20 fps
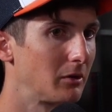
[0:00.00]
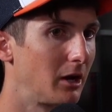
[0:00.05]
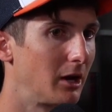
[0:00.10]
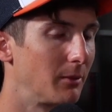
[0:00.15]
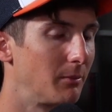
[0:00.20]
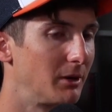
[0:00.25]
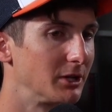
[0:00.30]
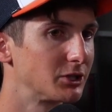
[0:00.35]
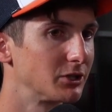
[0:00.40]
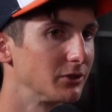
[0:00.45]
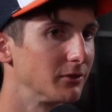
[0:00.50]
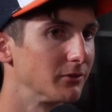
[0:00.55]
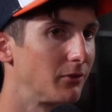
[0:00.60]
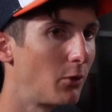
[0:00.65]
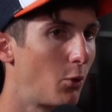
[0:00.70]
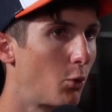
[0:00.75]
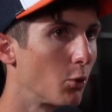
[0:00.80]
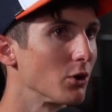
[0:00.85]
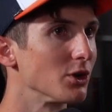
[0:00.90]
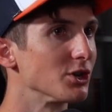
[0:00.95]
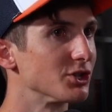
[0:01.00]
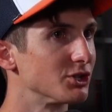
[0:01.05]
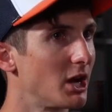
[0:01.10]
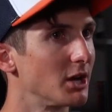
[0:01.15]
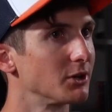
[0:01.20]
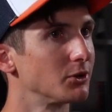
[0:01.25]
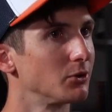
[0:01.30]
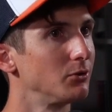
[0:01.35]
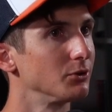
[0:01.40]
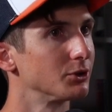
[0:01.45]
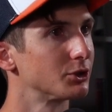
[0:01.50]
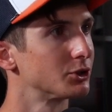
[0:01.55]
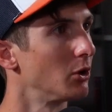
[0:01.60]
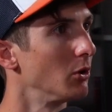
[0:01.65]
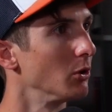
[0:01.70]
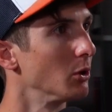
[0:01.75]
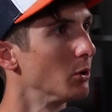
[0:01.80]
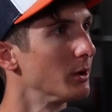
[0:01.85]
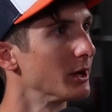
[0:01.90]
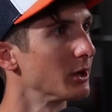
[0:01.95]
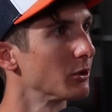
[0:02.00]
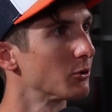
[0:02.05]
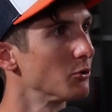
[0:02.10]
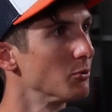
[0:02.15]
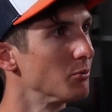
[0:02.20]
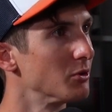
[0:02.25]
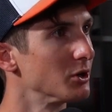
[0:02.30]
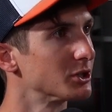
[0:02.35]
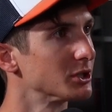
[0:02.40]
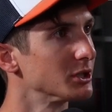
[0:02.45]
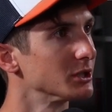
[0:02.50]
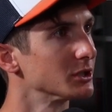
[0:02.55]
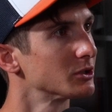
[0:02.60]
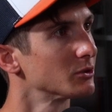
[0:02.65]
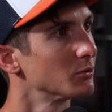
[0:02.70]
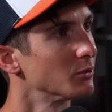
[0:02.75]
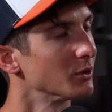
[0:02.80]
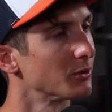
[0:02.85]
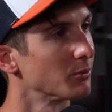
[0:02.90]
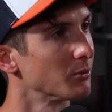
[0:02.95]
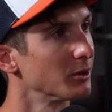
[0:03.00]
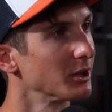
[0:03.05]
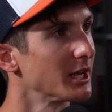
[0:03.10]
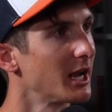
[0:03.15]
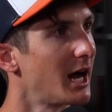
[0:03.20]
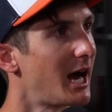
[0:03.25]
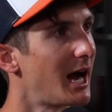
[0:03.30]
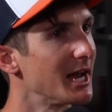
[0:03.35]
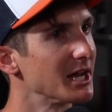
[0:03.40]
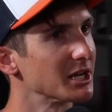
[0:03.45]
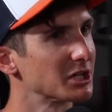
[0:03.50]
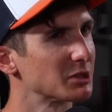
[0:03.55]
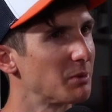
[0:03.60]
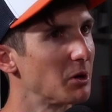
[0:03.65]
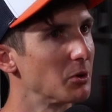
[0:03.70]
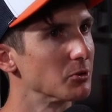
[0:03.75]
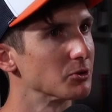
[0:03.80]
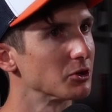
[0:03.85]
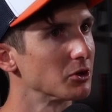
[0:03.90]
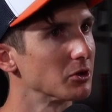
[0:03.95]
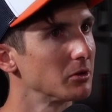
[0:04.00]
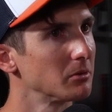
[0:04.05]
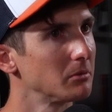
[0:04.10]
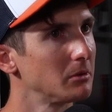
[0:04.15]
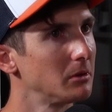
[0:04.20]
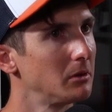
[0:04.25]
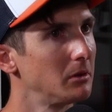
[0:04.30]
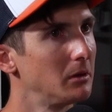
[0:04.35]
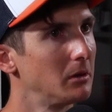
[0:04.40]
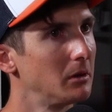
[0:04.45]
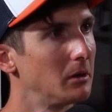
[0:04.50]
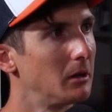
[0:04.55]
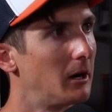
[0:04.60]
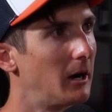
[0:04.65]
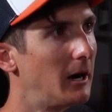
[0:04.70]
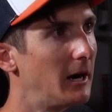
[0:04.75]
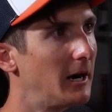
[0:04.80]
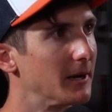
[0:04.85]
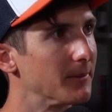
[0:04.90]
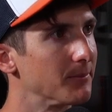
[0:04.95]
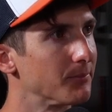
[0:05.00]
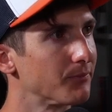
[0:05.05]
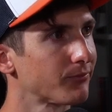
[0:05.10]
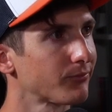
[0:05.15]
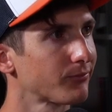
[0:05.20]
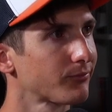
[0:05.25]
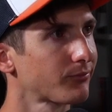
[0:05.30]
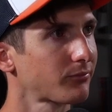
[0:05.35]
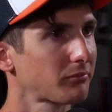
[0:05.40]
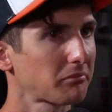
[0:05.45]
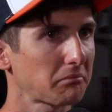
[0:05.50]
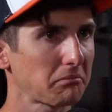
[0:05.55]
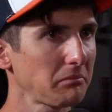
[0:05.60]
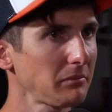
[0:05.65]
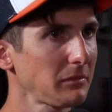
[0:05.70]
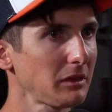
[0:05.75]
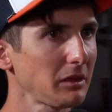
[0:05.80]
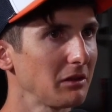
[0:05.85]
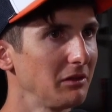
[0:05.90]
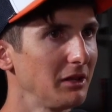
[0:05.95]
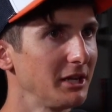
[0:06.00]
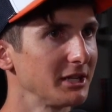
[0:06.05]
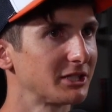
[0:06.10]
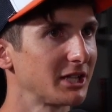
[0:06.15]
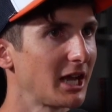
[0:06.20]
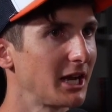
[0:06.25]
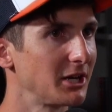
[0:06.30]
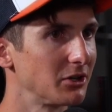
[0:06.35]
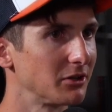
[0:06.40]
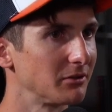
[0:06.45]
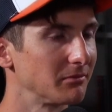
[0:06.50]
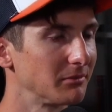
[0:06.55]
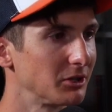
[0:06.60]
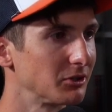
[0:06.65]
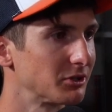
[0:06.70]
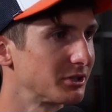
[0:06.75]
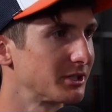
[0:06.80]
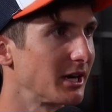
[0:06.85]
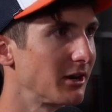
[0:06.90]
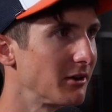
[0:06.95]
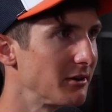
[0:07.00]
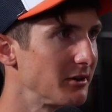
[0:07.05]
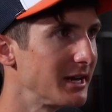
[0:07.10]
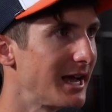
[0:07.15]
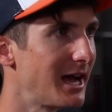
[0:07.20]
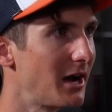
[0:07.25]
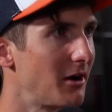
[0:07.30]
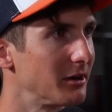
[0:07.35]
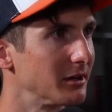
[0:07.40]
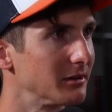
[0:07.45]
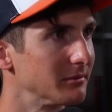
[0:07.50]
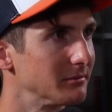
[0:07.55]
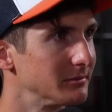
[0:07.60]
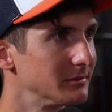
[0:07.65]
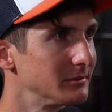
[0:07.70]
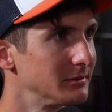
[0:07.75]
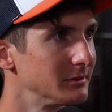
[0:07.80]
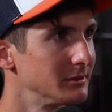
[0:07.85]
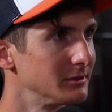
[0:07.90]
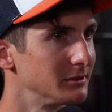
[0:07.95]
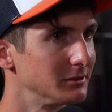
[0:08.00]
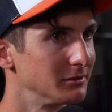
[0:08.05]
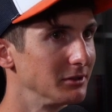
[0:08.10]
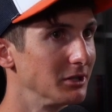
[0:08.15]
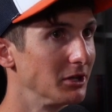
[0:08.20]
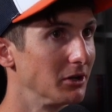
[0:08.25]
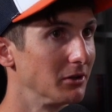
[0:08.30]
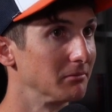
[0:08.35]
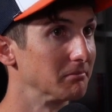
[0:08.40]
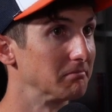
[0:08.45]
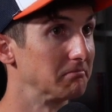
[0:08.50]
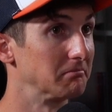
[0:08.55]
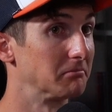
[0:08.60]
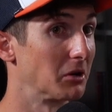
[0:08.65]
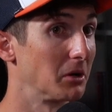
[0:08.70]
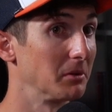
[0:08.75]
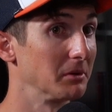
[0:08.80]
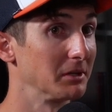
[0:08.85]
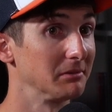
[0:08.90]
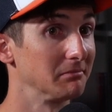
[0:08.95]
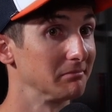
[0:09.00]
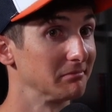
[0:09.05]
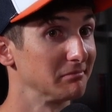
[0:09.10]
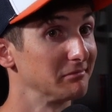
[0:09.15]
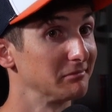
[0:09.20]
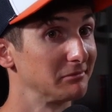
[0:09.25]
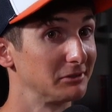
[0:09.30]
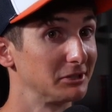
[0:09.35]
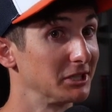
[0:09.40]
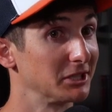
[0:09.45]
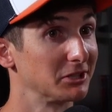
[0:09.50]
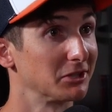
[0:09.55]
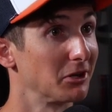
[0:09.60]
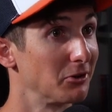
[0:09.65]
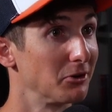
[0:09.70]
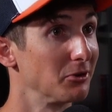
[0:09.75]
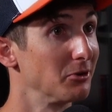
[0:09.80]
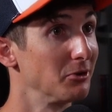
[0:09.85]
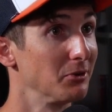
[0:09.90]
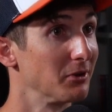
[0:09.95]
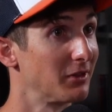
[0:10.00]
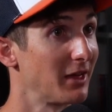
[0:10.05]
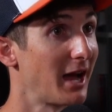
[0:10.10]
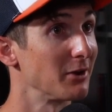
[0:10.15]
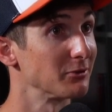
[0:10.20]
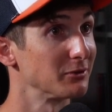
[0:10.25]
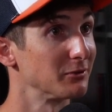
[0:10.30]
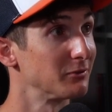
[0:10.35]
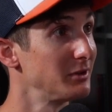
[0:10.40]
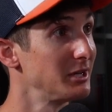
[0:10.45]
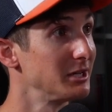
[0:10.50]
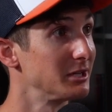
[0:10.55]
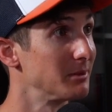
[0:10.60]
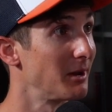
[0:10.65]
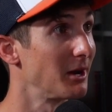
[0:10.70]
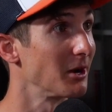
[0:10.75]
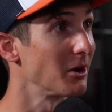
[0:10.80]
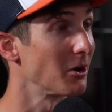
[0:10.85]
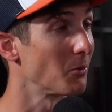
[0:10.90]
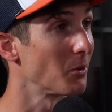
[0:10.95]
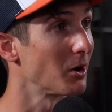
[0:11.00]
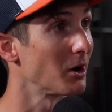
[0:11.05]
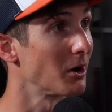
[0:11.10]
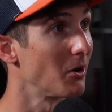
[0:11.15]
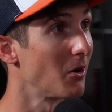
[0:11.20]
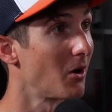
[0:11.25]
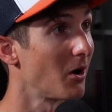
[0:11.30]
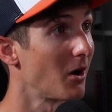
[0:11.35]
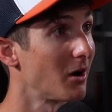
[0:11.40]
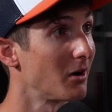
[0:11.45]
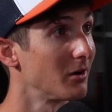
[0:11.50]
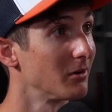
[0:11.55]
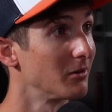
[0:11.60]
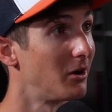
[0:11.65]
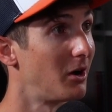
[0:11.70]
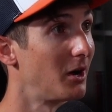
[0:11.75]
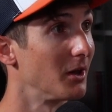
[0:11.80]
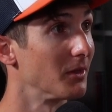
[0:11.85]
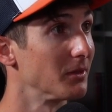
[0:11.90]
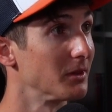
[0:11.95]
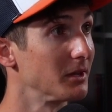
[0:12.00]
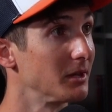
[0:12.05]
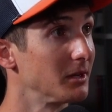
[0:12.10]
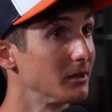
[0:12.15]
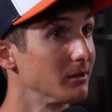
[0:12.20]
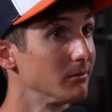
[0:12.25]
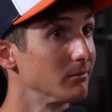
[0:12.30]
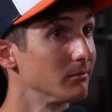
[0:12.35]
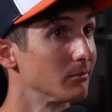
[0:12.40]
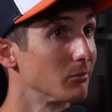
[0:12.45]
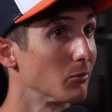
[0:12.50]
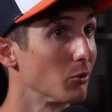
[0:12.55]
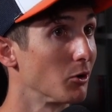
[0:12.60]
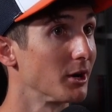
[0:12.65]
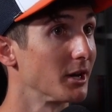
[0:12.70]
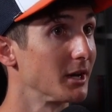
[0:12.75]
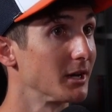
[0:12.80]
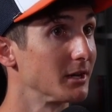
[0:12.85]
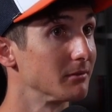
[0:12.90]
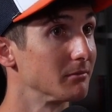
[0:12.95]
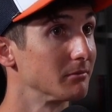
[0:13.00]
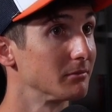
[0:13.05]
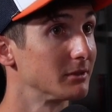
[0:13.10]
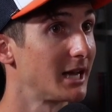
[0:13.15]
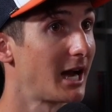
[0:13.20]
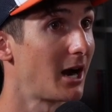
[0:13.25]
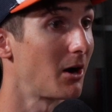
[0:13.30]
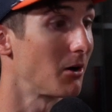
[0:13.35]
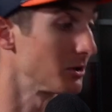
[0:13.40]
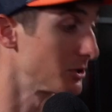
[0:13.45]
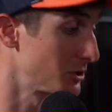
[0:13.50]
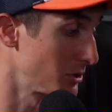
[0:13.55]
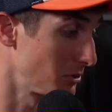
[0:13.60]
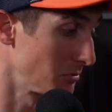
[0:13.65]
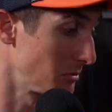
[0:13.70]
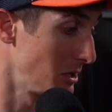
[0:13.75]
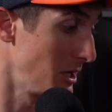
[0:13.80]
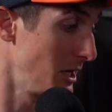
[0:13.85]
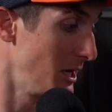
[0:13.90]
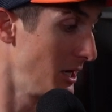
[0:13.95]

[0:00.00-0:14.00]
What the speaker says: horizontal soloing through bushes with really high exposure. Like I said, you're staring down at, you know, probably 600 to 1,000 feet, depending on where you are on the Meridian Tower. So,